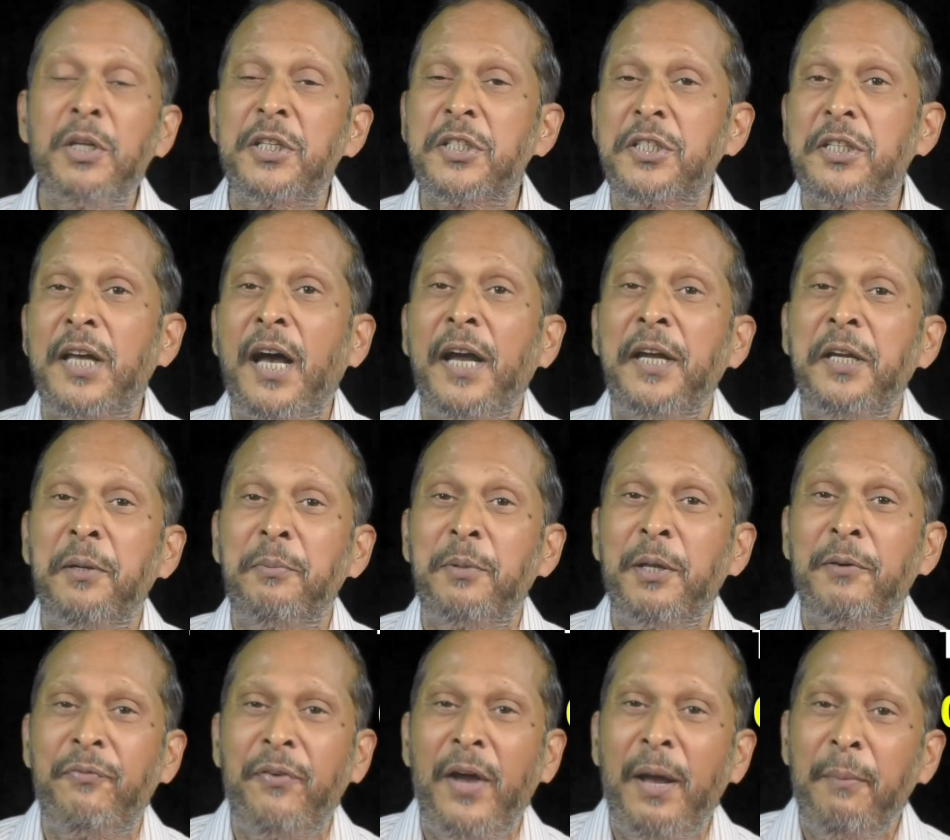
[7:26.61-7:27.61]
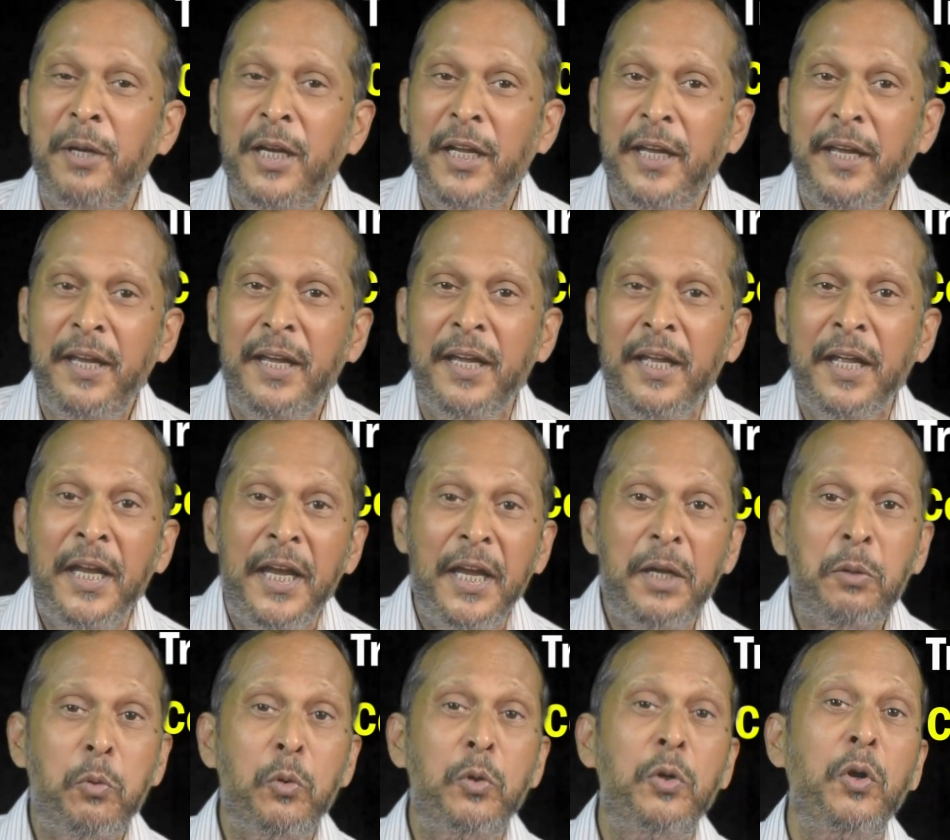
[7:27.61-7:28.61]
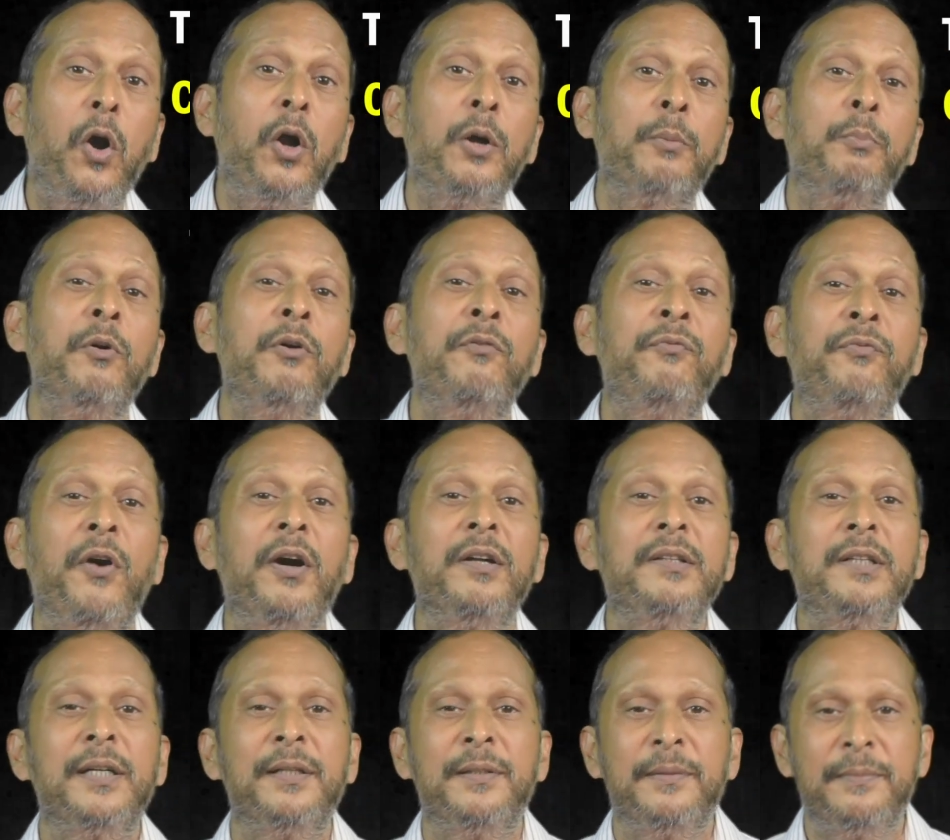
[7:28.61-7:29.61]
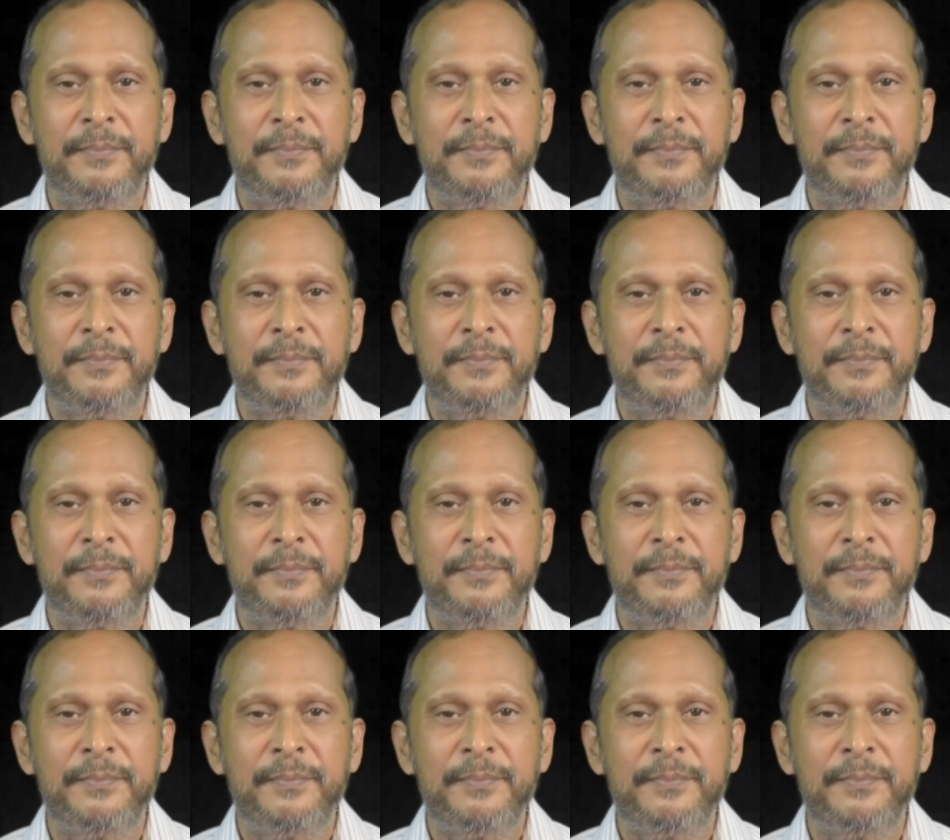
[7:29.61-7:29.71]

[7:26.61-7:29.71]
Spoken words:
the side of the family, it could not move further.